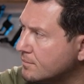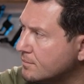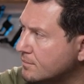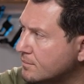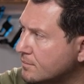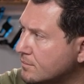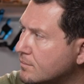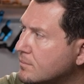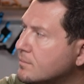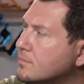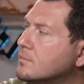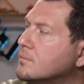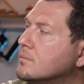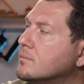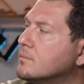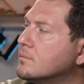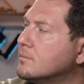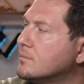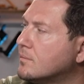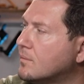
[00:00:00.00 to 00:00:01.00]

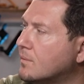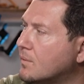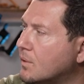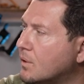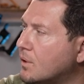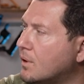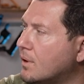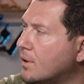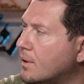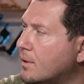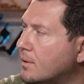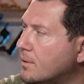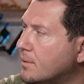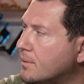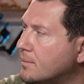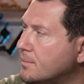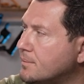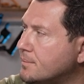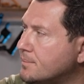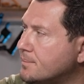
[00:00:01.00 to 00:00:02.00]

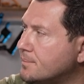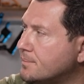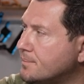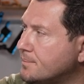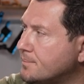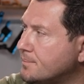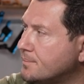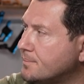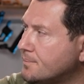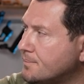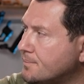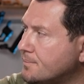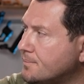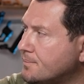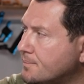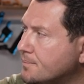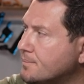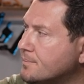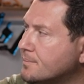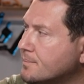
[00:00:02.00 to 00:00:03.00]

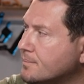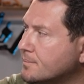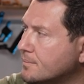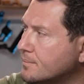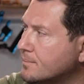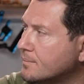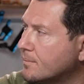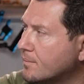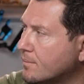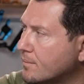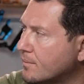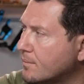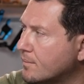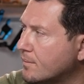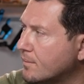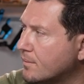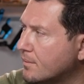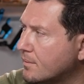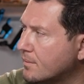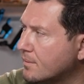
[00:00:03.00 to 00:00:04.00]

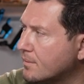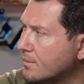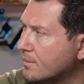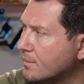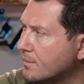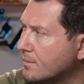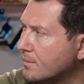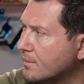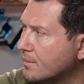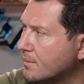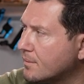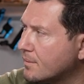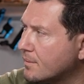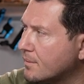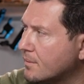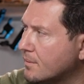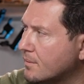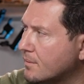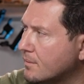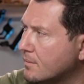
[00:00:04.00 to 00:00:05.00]

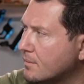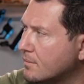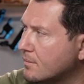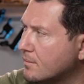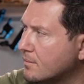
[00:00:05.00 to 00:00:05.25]
[no speech]